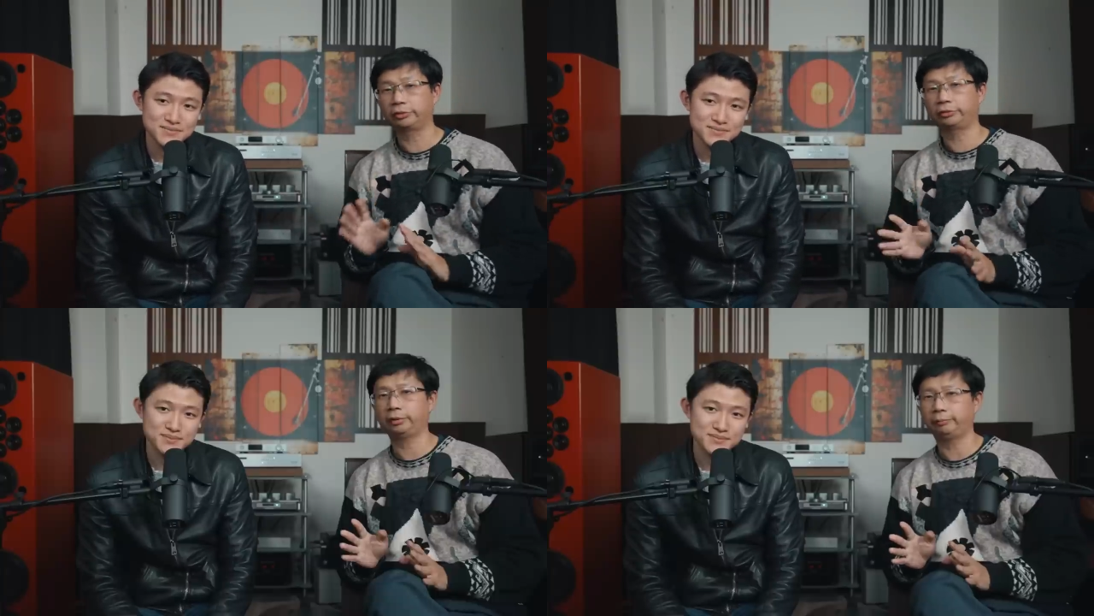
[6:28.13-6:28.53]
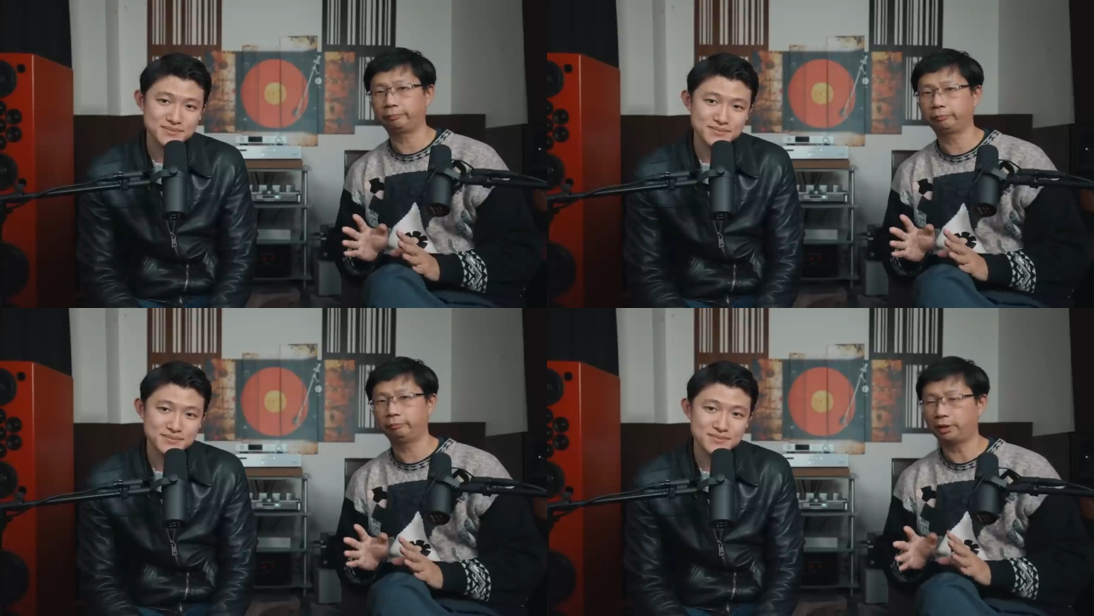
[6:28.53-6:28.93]
Speaker 1: system
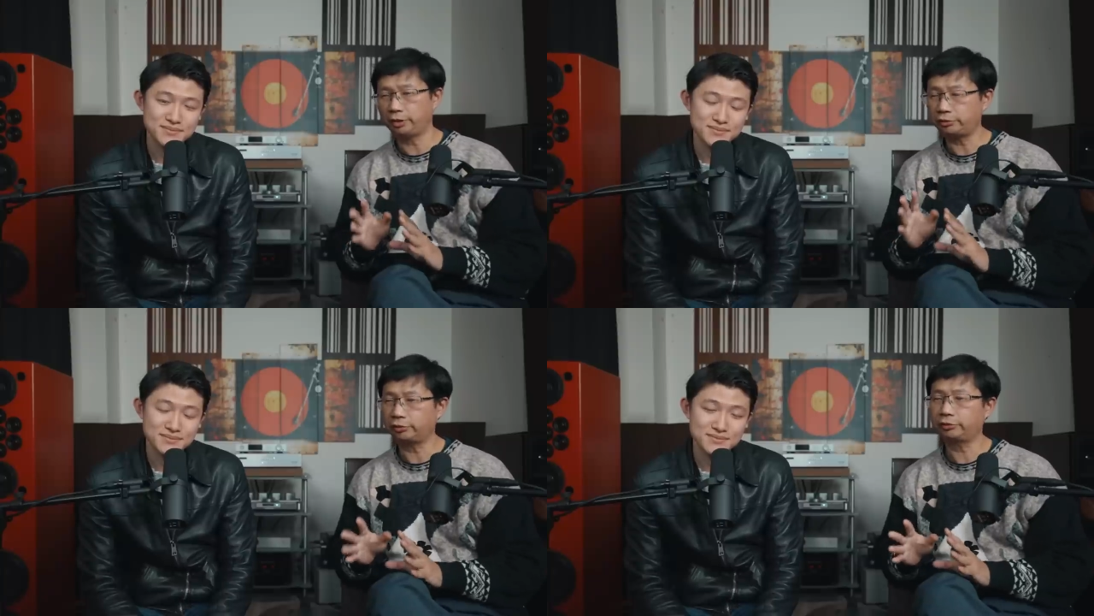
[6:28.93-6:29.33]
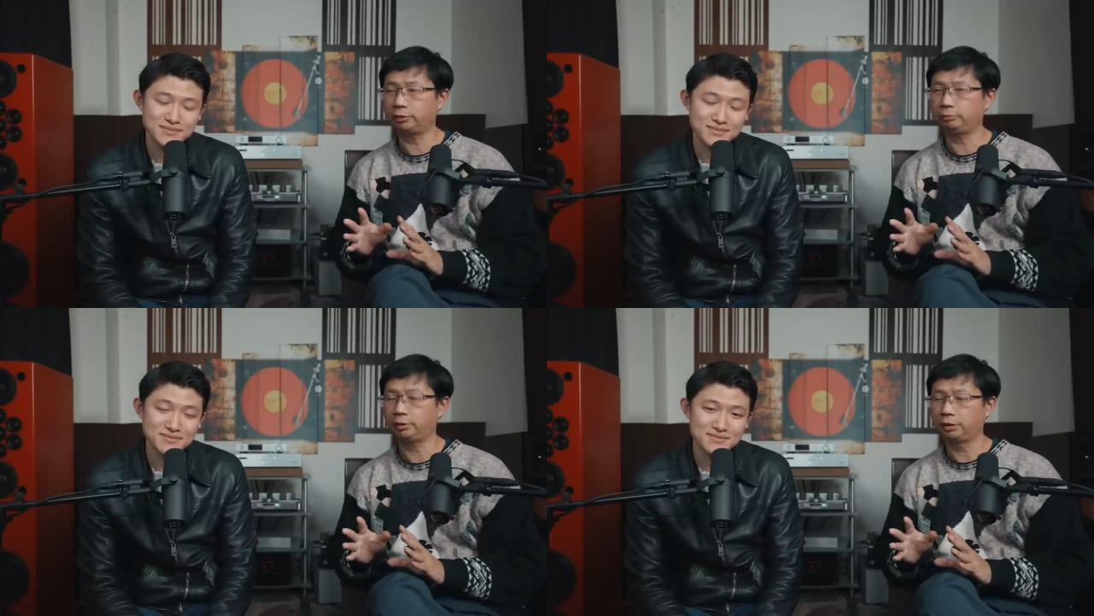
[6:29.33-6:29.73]
my
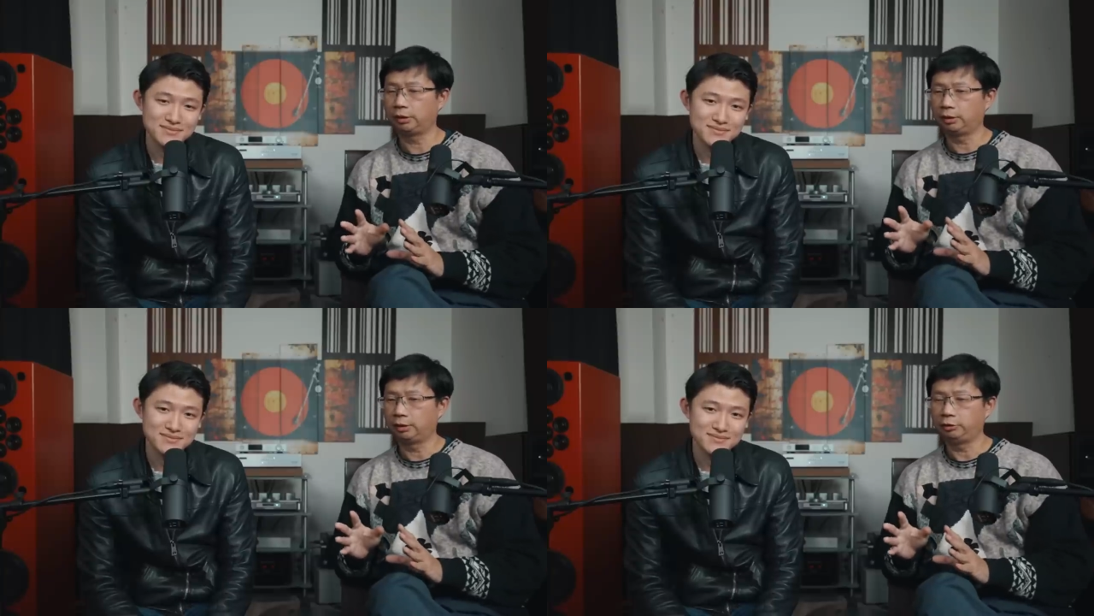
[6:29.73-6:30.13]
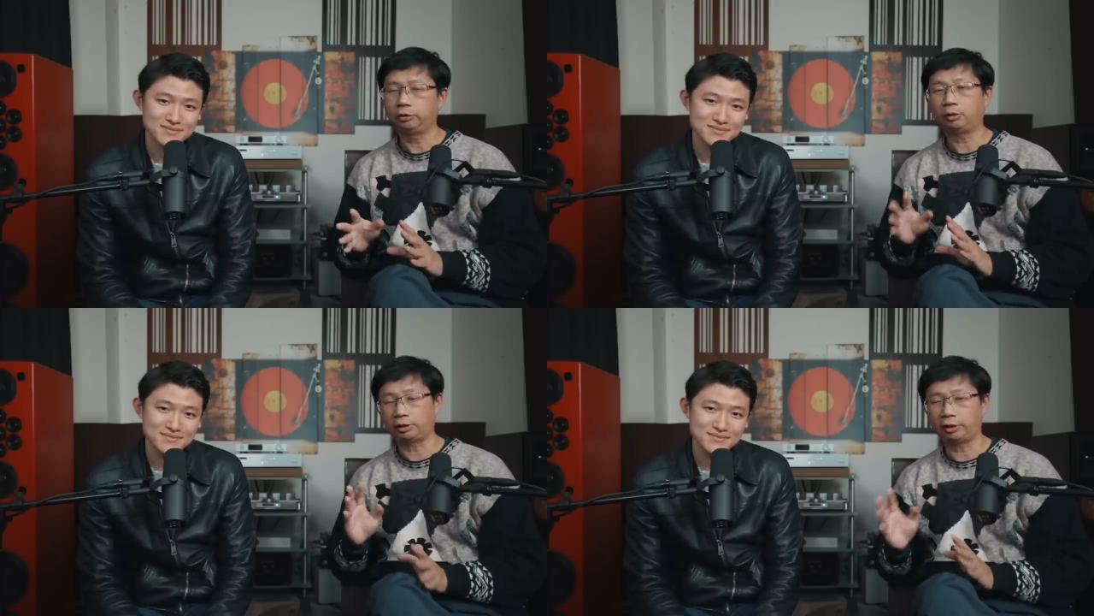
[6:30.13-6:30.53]
system you
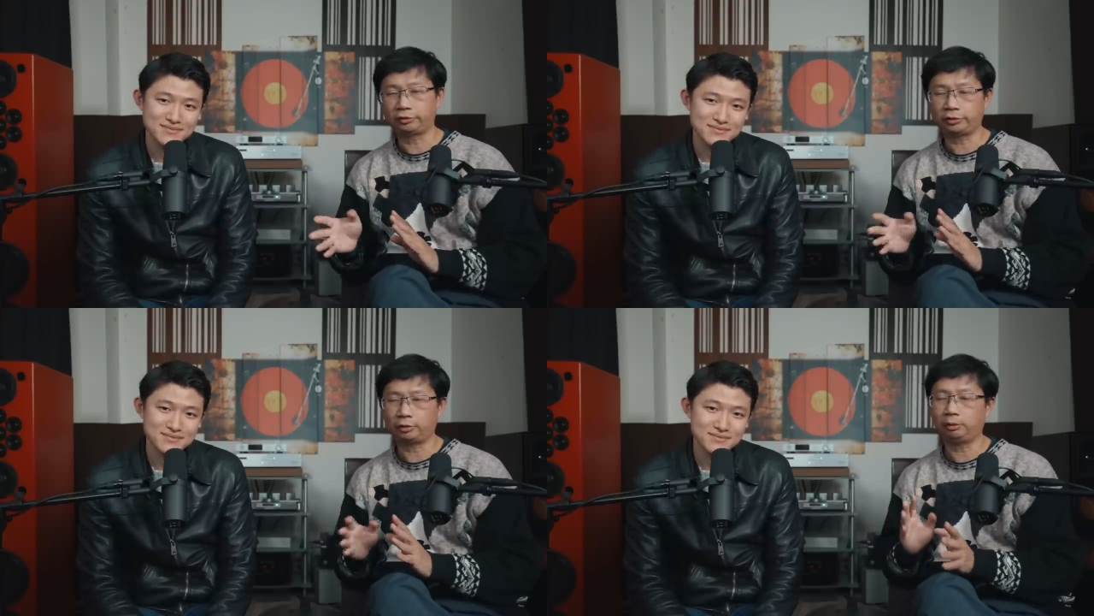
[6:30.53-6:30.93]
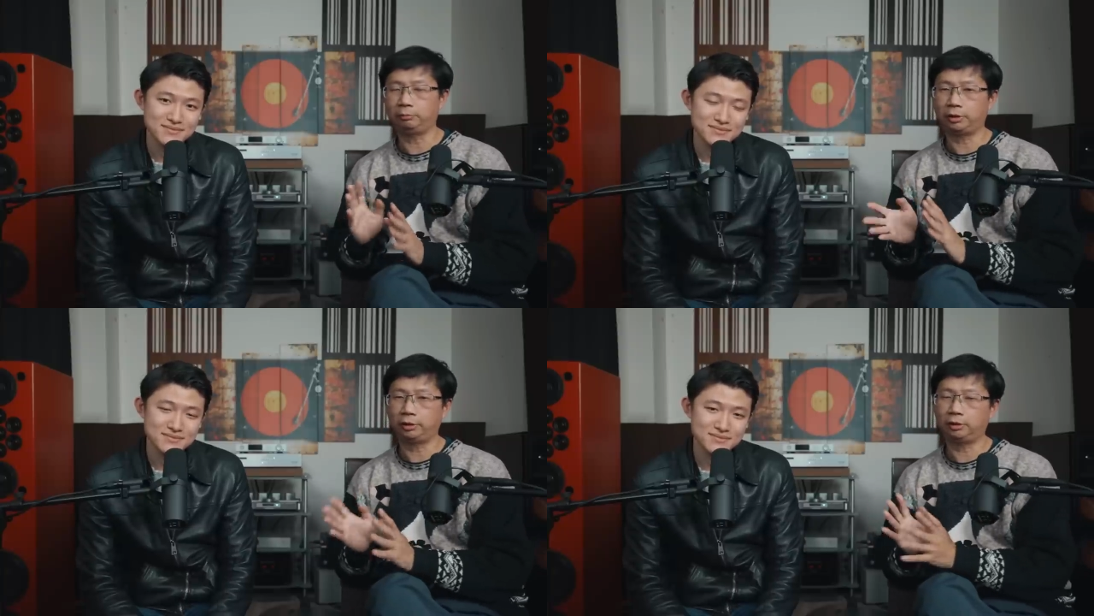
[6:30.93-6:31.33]
know I, I, sell and
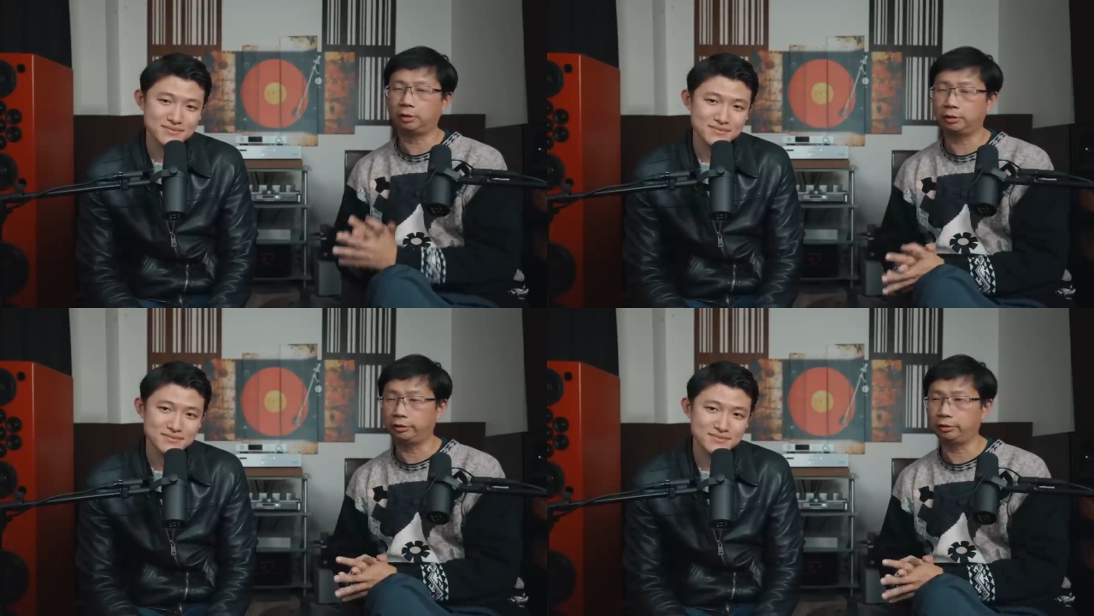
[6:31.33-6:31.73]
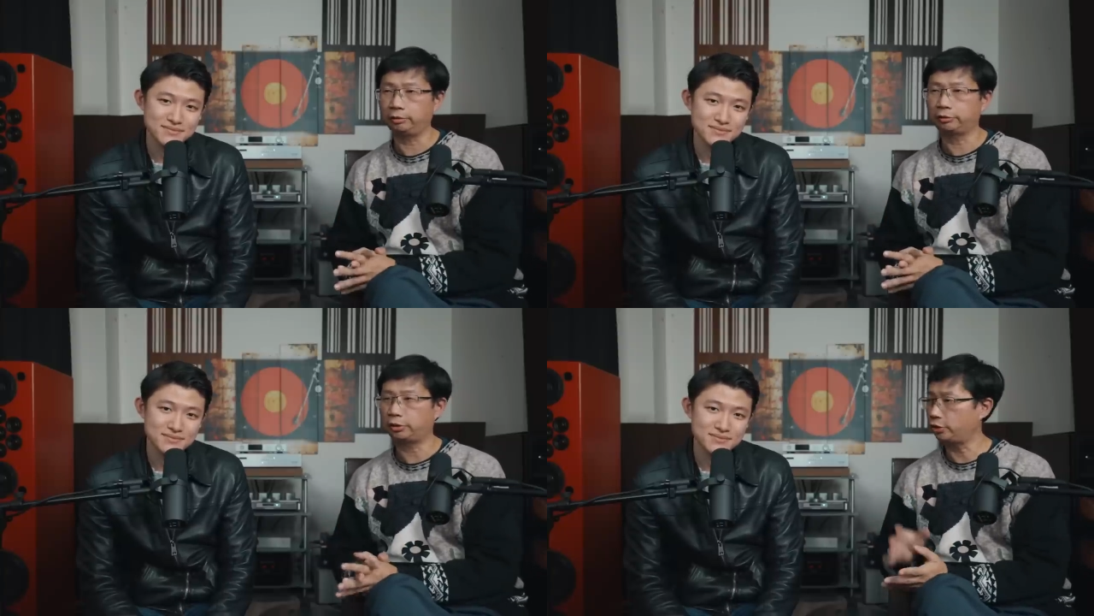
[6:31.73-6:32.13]
buy a lot of
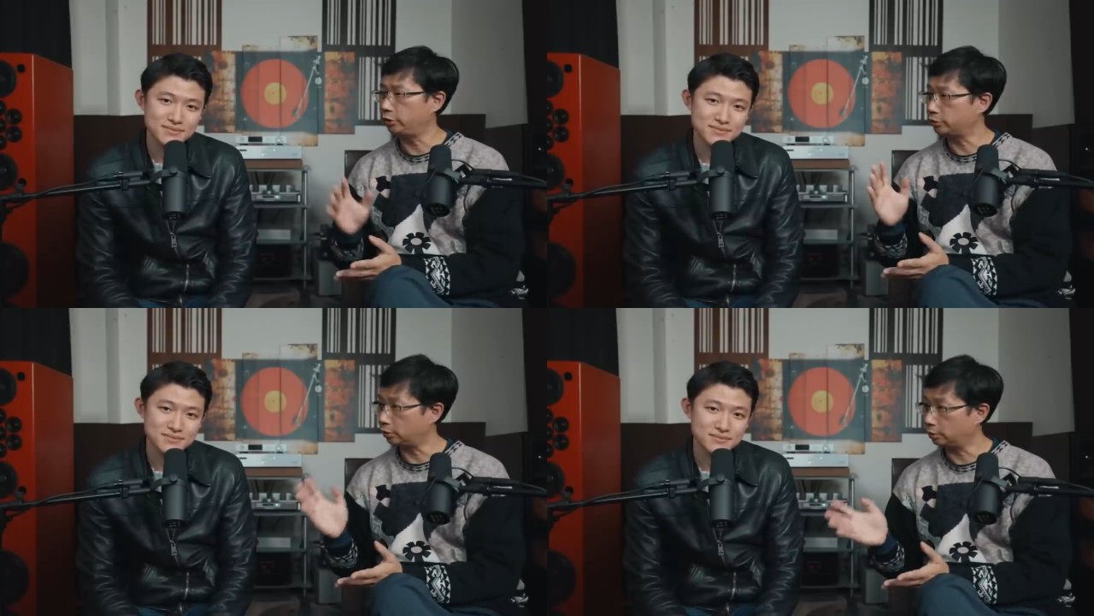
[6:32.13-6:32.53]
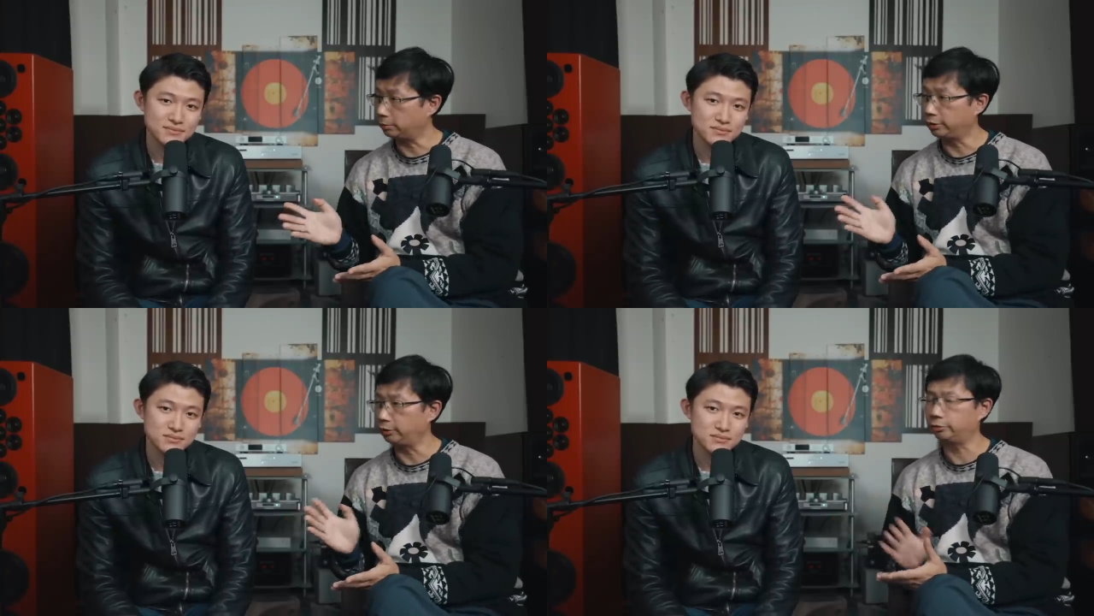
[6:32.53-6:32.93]
gears i change a lot of
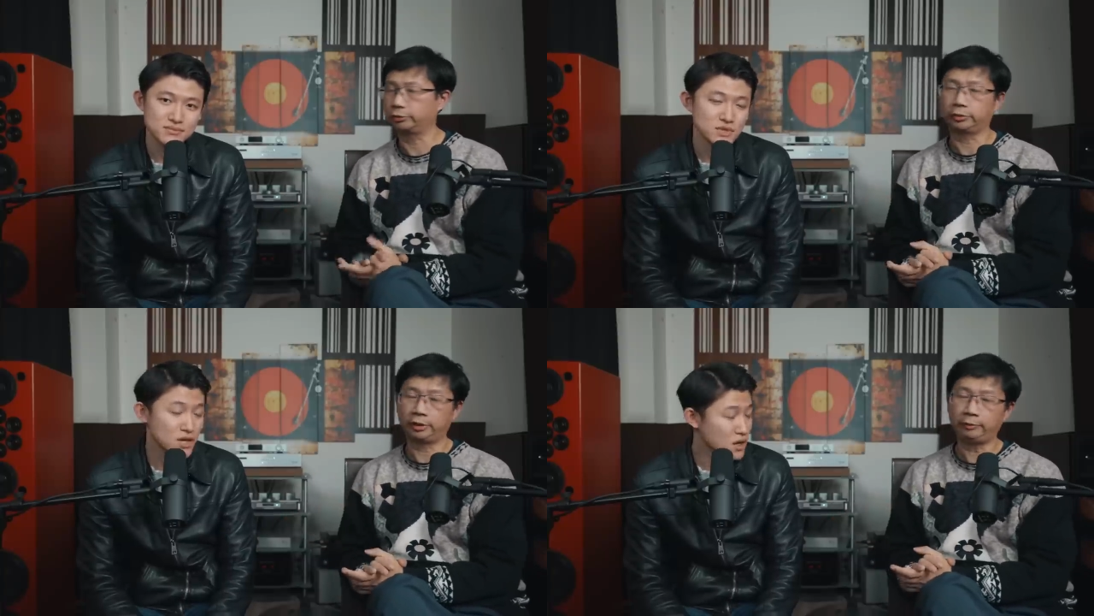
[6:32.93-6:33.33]
my gears okay